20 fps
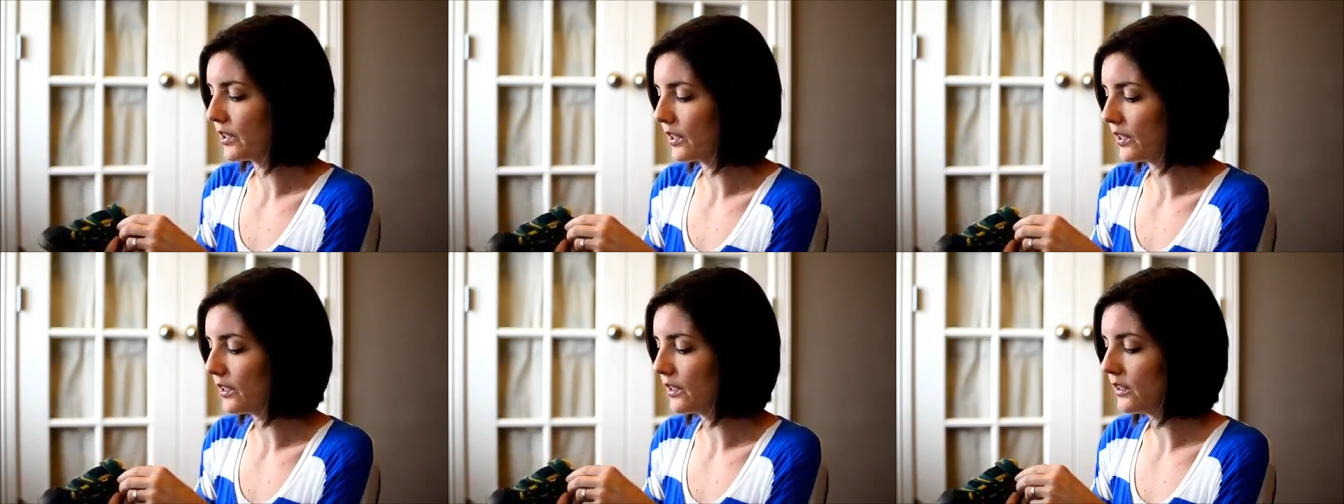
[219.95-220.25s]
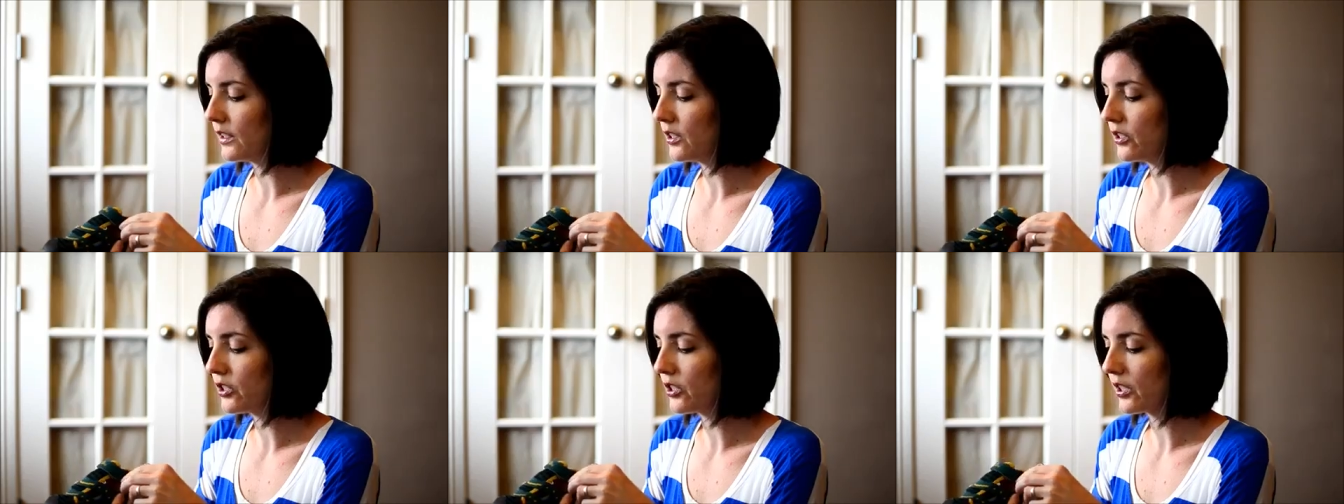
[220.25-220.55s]

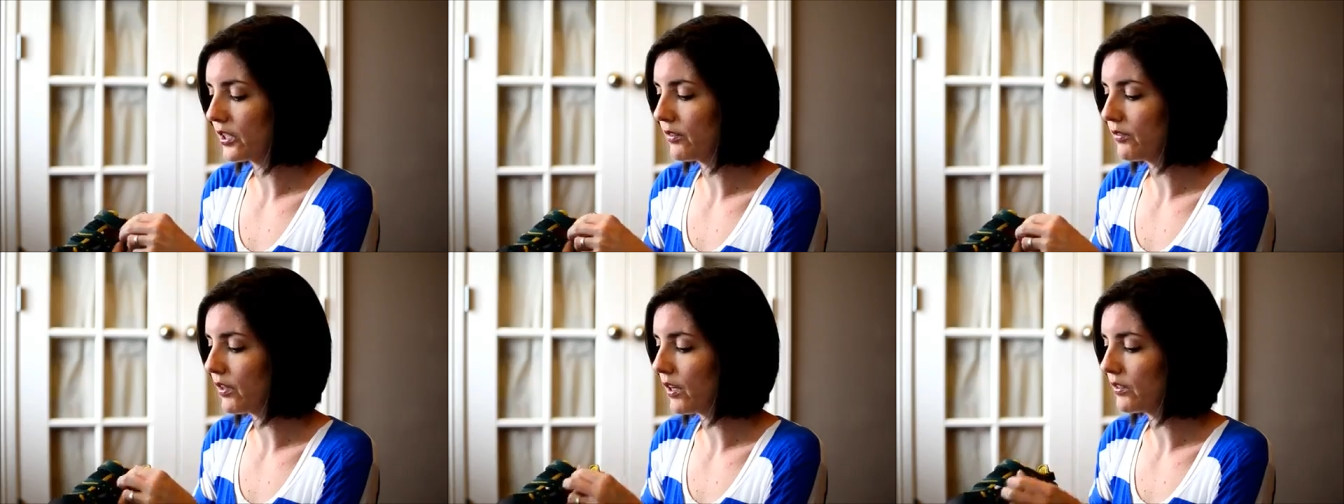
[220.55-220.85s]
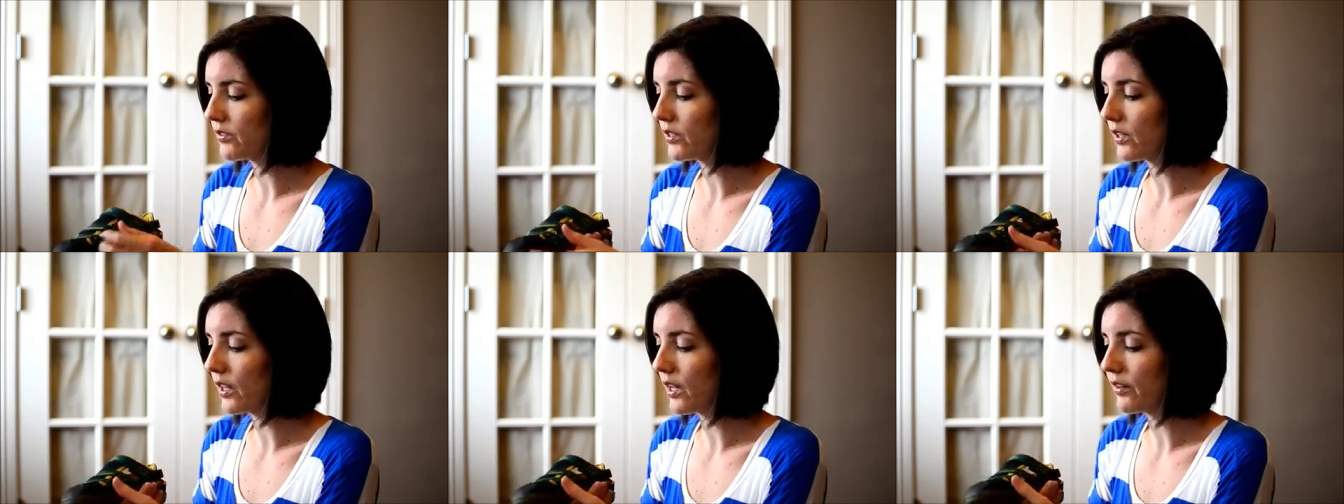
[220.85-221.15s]
It usually
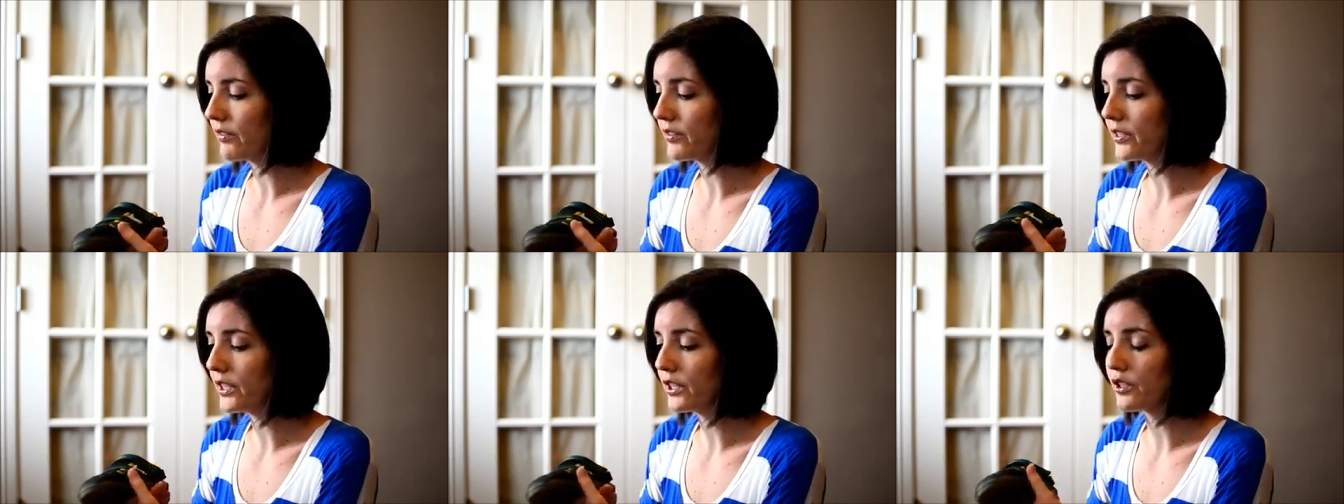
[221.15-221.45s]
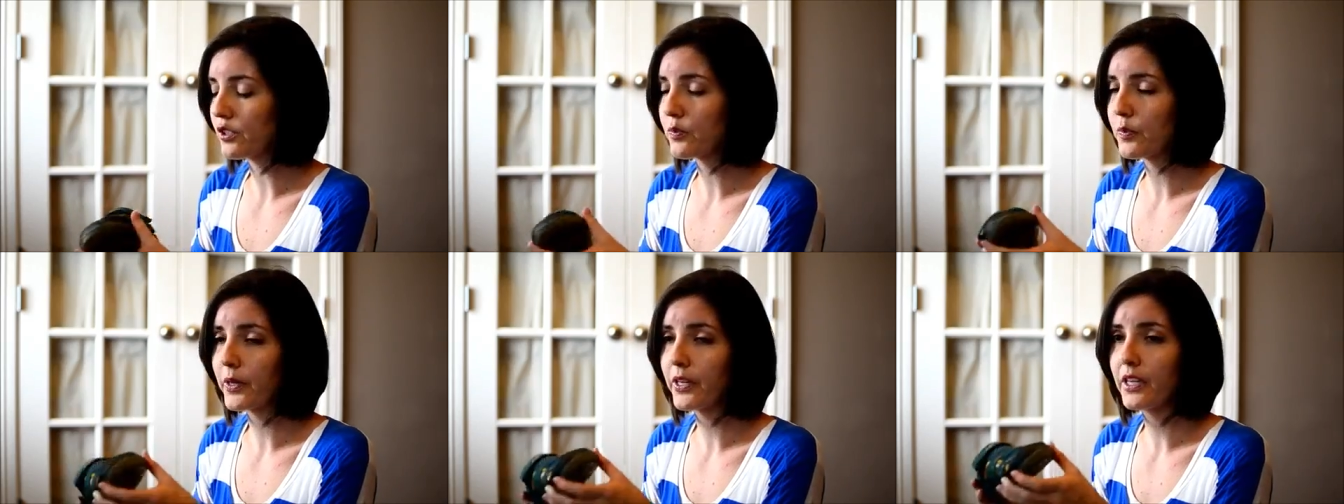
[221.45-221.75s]
involves a lot of
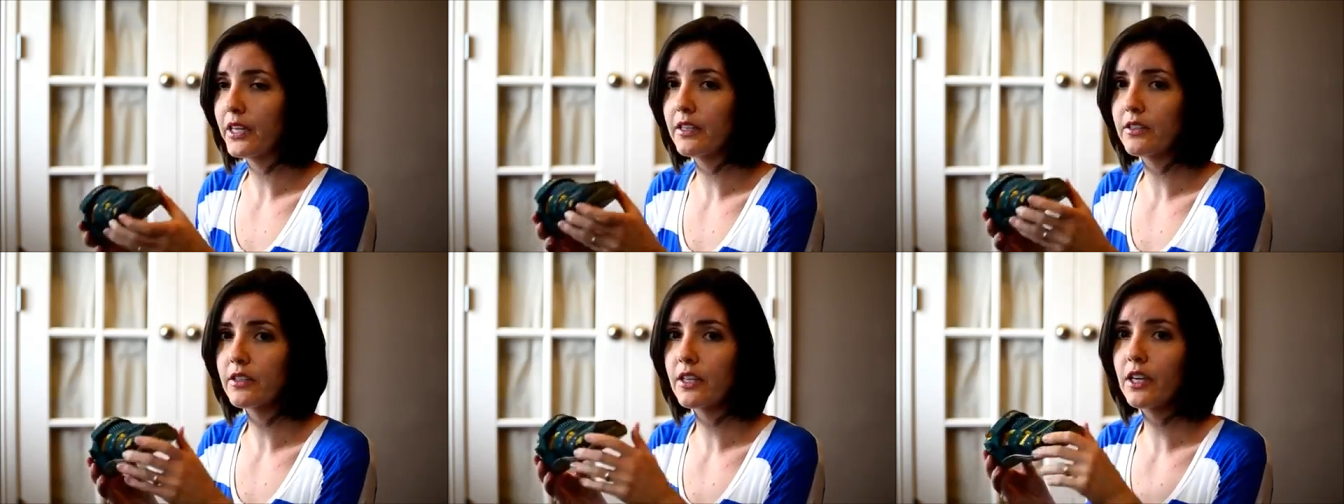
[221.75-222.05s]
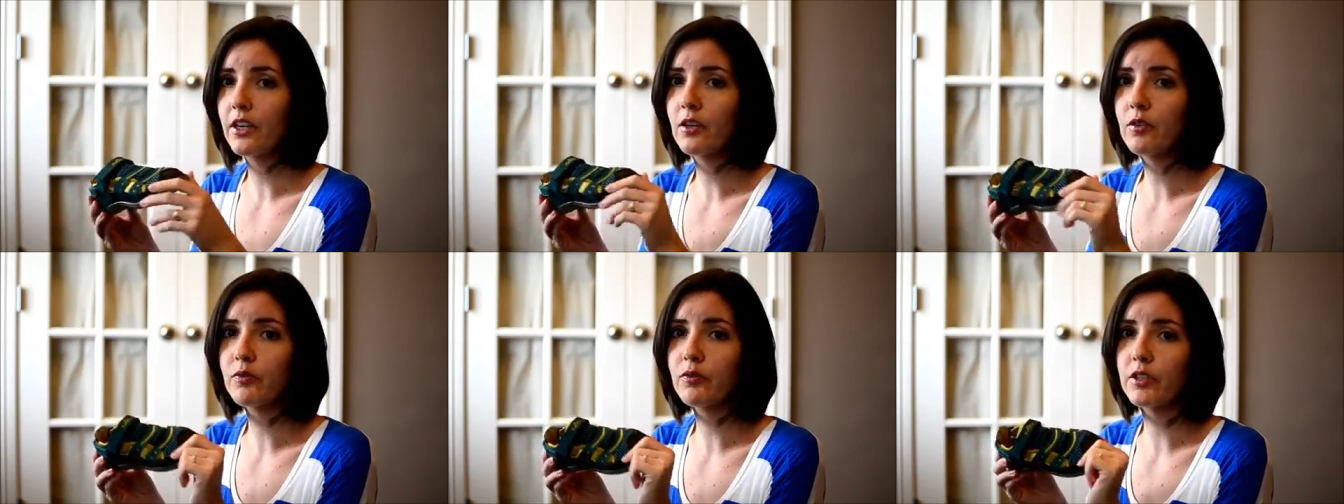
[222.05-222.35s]
tears, but his
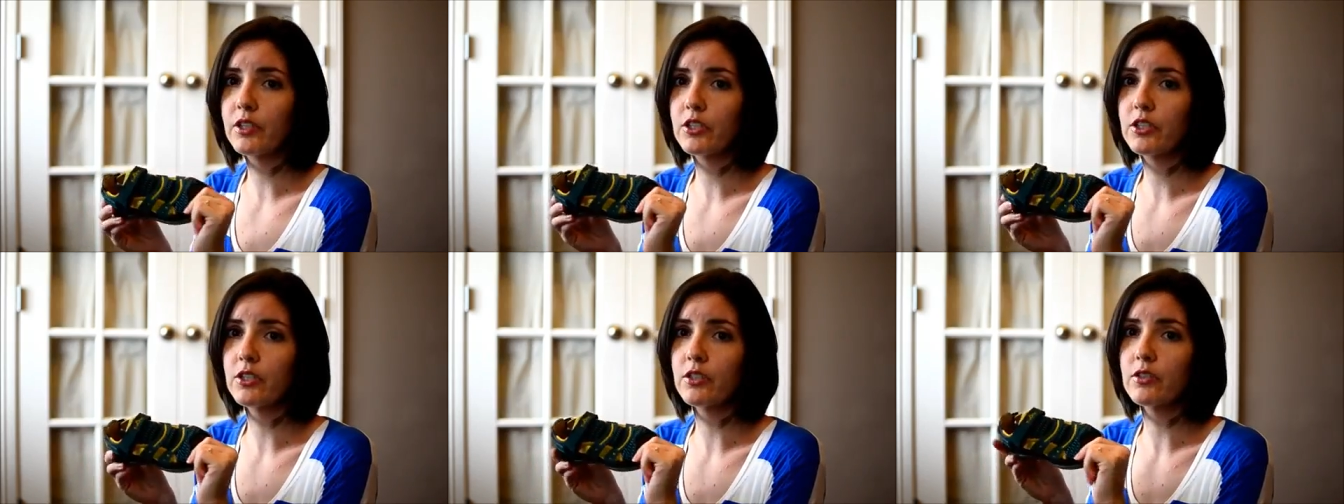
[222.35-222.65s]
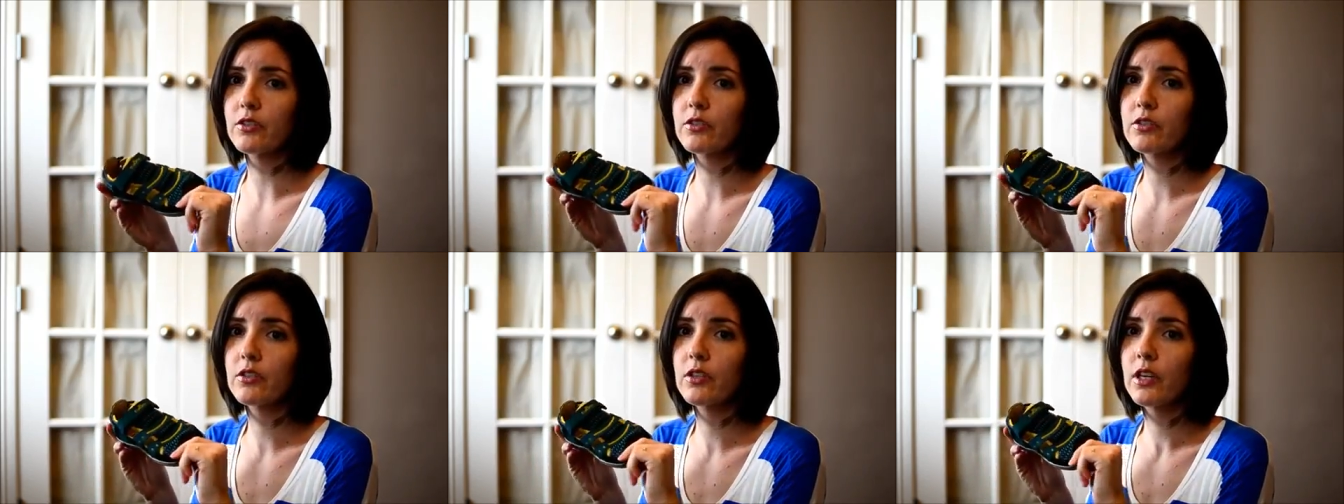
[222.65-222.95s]
KidoFit
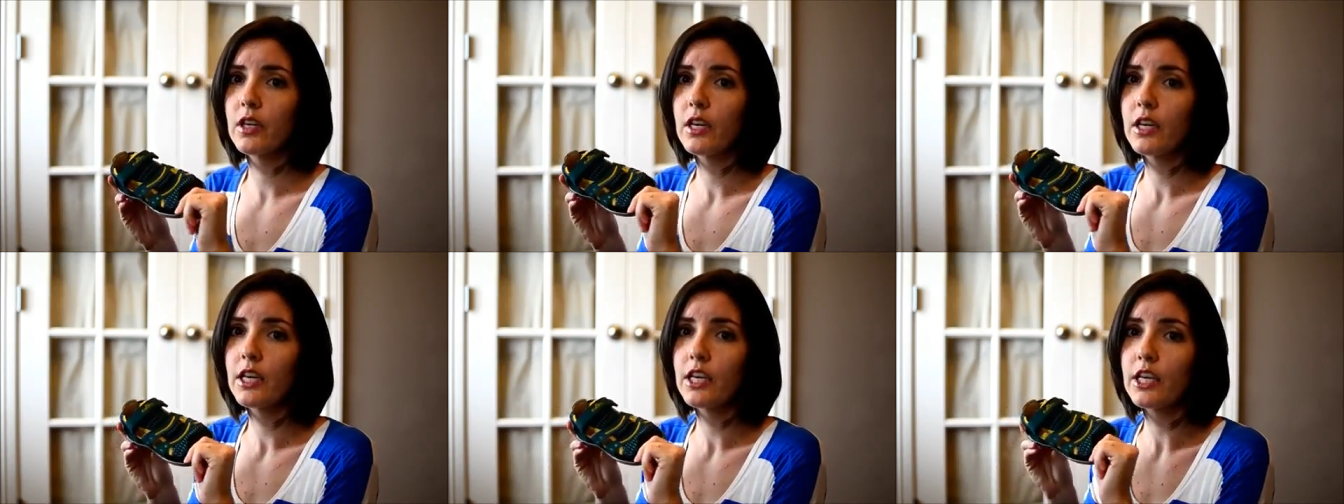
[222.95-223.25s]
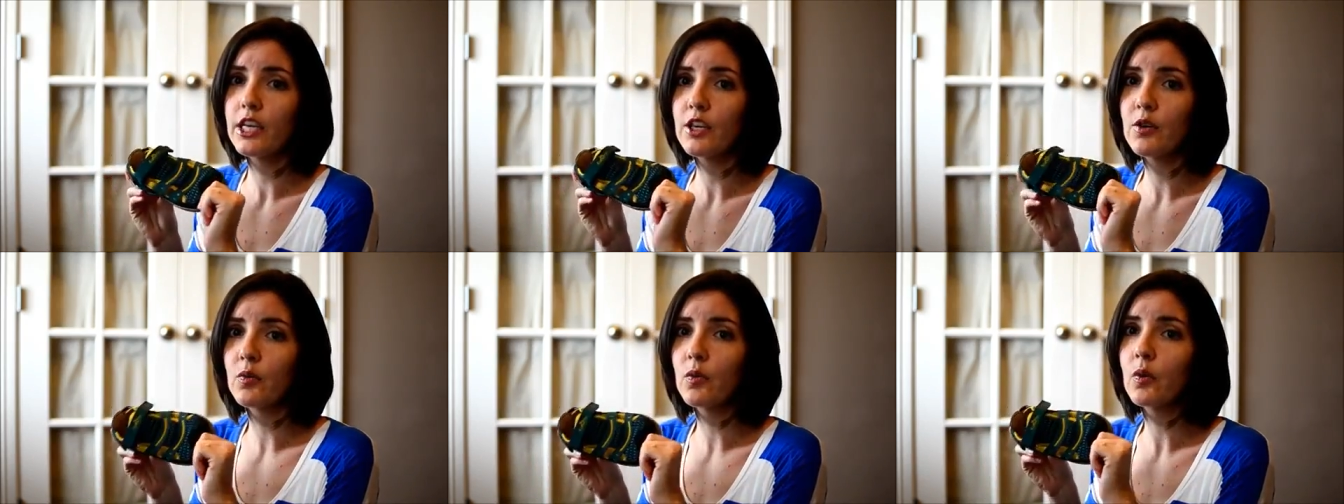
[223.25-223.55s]
shoes
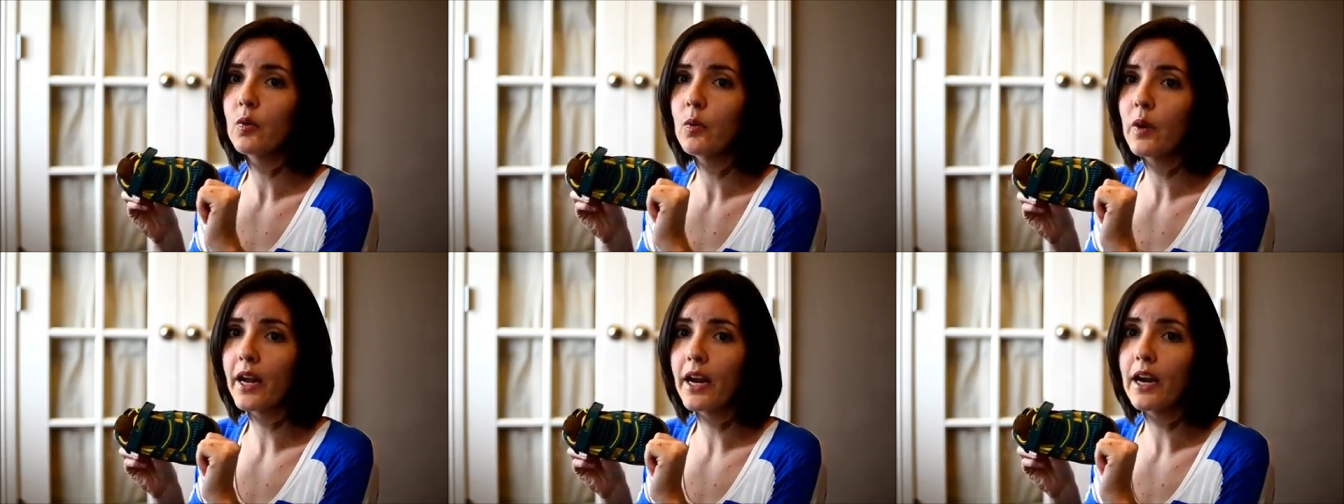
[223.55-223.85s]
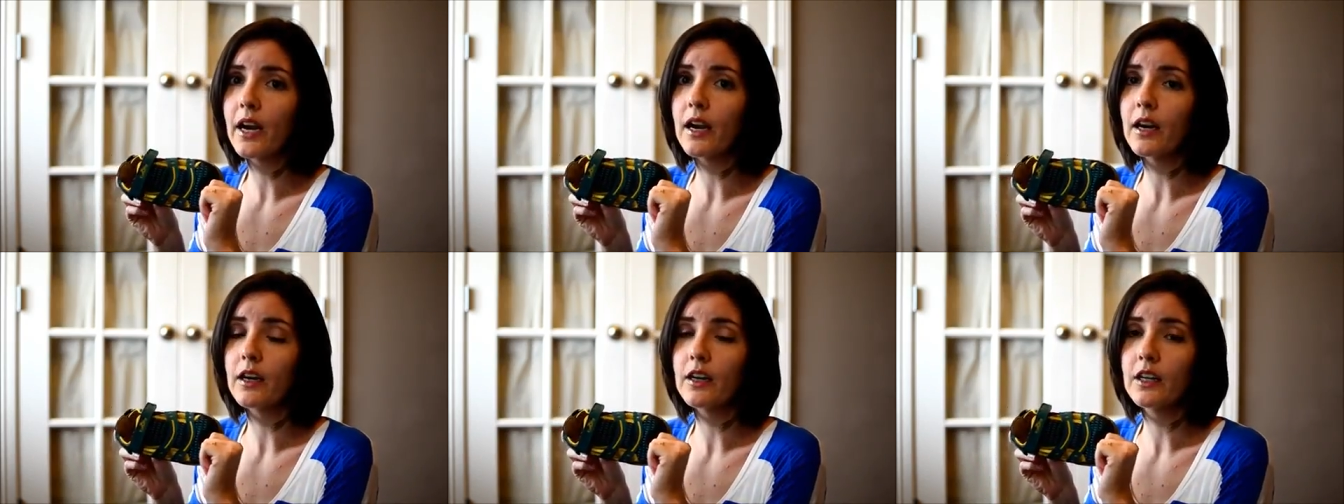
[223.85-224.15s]
he will
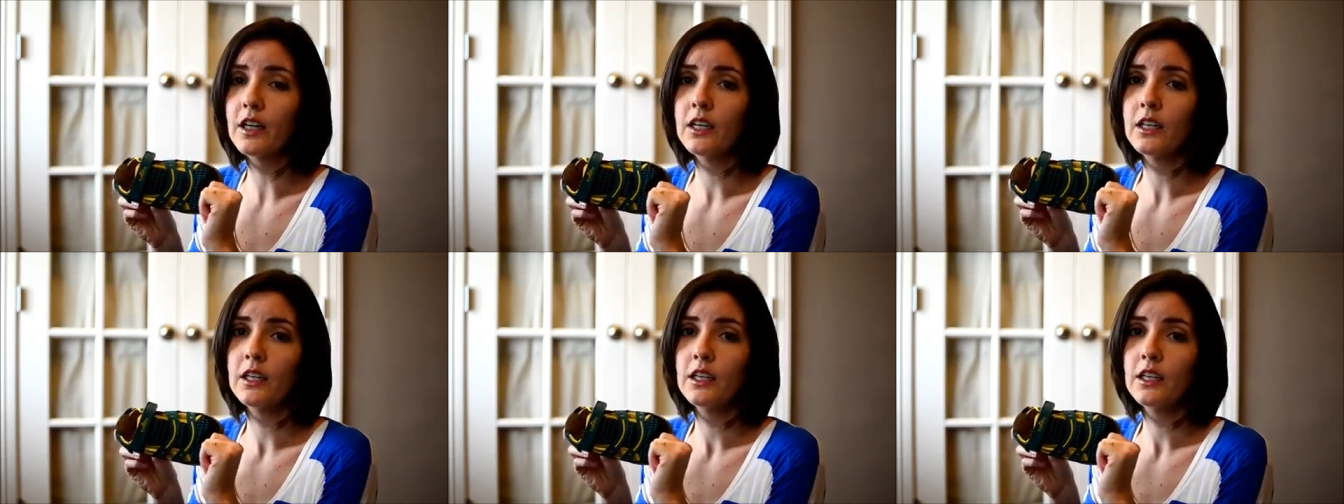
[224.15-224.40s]
wear